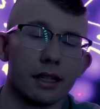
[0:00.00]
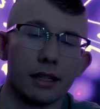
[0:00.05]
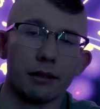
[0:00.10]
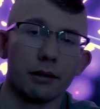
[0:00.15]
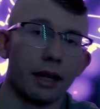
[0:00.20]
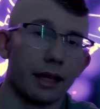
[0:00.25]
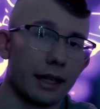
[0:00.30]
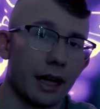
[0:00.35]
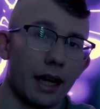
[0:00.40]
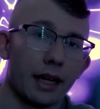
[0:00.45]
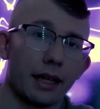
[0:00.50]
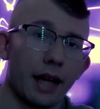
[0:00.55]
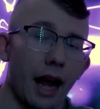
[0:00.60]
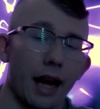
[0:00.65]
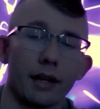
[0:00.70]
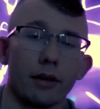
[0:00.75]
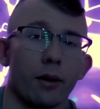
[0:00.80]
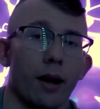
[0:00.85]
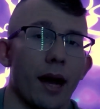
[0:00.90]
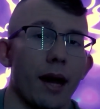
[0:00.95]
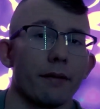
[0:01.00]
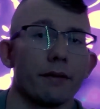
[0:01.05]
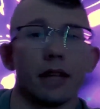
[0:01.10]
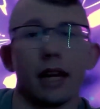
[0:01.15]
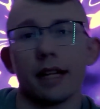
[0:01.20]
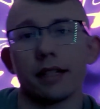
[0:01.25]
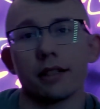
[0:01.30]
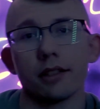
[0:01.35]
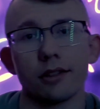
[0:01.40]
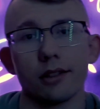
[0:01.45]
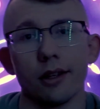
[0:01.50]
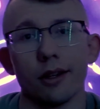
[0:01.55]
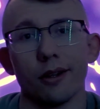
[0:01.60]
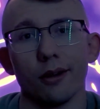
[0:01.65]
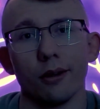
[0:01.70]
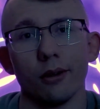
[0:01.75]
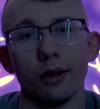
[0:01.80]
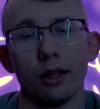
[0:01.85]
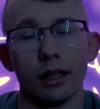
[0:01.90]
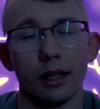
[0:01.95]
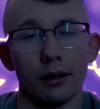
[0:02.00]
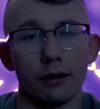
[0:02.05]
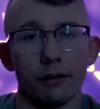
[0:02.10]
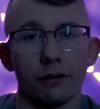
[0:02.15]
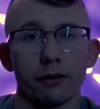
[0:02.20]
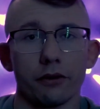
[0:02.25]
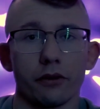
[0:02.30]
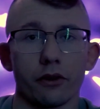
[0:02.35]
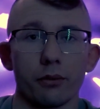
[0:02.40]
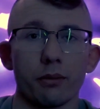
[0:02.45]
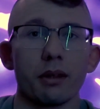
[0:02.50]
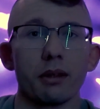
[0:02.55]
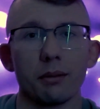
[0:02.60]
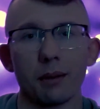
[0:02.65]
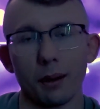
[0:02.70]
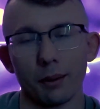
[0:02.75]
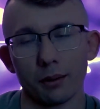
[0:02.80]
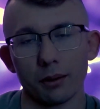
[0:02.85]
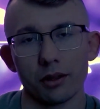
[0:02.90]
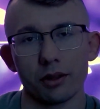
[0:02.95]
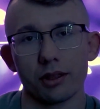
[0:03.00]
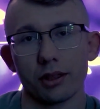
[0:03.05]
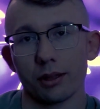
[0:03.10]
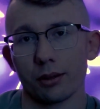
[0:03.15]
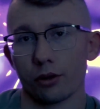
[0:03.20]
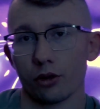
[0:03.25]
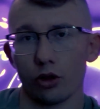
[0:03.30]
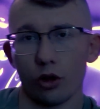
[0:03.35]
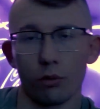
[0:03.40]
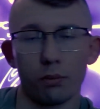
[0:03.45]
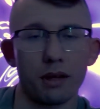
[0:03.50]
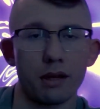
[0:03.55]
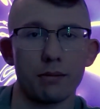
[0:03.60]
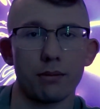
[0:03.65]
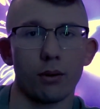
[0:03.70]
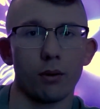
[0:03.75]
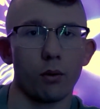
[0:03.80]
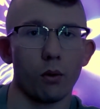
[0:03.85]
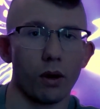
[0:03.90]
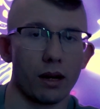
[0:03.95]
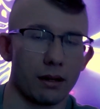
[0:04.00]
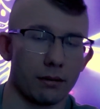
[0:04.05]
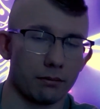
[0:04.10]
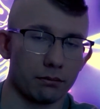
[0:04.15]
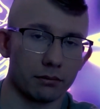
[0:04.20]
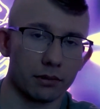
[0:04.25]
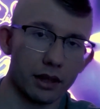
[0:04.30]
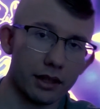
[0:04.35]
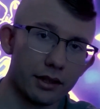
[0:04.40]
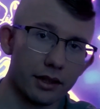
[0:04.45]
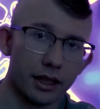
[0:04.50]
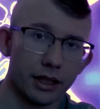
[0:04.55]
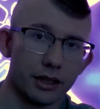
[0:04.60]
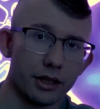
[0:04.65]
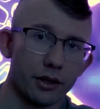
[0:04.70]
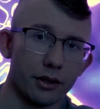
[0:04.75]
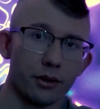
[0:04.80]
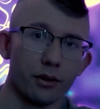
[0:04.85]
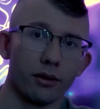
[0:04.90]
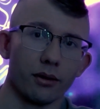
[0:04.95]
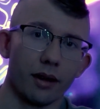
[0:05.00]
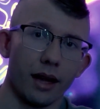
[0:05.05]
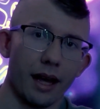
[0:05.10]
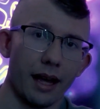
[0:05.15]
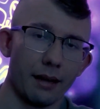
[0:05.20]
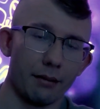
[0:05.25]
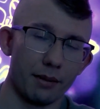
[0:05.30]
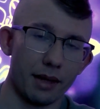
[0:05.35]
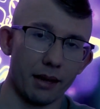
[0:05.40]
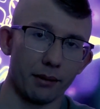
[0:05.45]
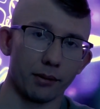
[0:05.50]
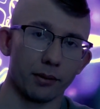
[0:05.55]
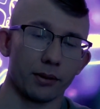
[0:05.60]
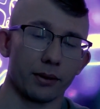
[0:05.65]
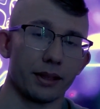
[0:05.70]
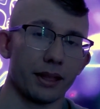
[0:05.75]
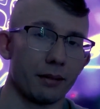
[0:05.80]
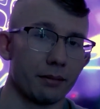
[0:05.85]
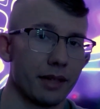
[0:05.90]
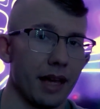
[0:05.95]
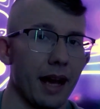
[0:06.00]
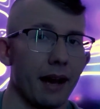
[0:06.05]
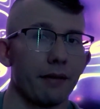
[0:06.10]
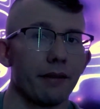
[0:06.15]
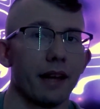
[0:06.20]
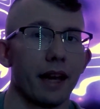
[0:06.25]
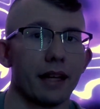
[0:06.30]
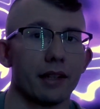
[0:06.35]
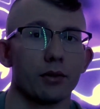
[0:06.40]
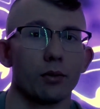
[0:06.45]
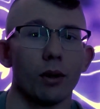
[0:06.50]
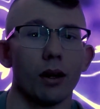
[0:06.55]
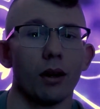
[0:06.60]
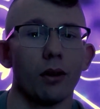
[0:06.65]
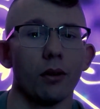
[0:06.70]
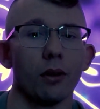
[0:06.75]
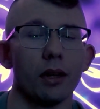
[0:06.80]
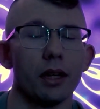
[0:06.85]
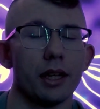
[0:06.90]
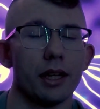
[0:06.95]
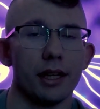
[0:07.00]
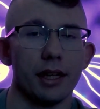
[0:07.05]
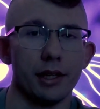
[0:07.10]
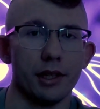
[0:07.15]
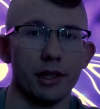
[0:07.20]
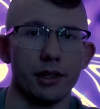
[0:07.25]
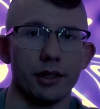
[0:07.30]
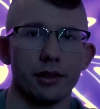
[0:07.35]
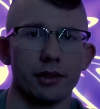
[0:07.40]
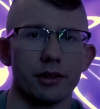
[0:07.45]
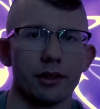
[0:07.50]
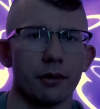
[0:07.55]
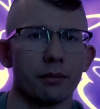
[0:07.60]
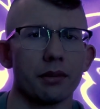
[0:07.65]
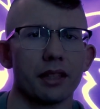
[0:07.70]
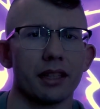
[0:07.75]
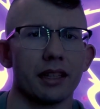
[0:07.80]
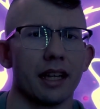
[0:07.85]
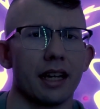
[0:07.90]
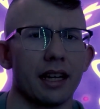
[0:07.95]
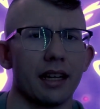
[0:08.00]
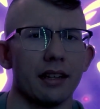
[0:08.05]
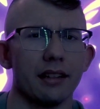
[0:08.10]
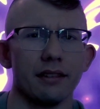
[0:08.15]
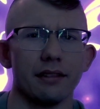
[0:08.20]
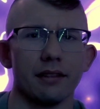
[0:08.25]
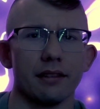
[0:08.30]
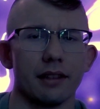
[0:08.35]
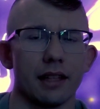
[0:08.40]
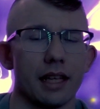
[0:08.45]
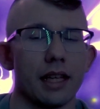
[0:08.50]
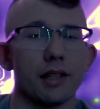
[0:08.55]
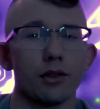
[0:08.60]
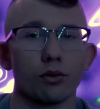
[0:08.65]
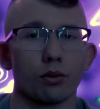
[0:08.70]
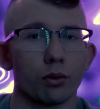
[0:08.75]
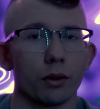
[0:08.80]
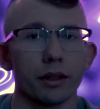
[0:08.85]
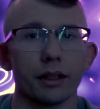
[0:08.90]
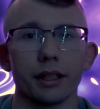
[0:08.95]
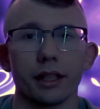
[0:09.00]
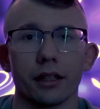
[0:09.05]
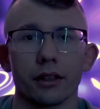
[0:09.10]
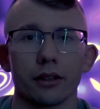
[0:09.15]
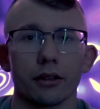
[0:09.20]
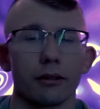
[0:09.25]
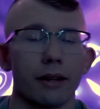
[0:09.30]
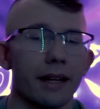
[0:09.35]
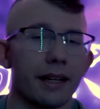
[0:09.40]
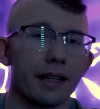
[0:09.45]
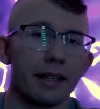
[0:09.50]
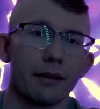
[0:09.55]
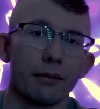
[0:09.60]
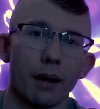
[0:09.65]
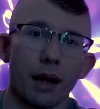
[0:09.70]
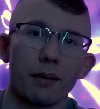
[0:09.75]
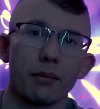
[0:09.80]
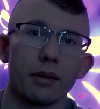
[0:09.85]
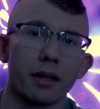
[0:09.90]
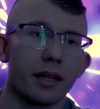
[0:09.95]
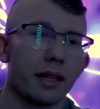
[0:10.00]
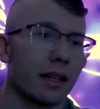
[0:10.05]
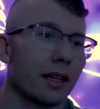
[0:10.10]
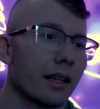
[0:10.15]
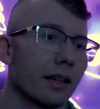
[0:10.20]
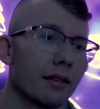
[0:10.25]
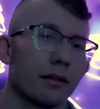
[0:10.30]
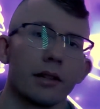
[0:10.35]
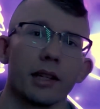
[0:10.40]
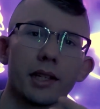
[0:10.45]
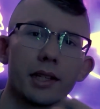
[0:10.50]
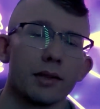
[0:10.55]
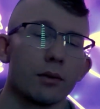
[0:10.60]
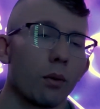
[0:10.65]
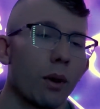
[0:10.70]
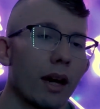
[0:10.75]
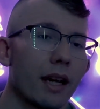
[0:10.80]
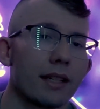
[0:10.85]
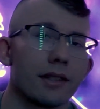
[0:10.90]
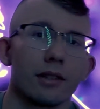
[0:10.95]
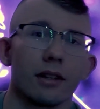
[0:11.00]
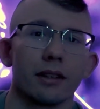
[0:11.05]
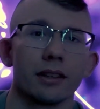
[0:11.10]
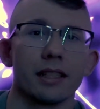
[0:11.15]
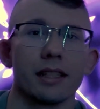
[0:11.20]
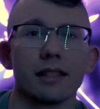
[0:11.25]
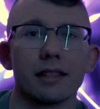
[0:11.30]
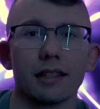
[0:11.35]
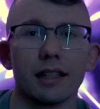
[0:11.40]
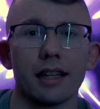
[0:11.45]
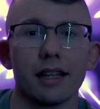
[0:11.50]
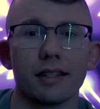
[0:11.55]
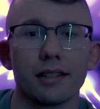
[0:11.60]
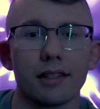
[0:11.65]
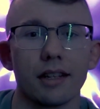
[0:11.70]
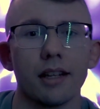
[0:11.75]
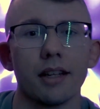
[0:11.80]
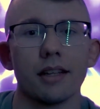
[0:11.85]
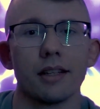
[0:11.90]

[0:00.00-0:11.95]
Like I don't have that, so for me to be able to still show people what I'm listening to and be able for them to have that as well is something that is really underrated in my opinion, is why it's on this list.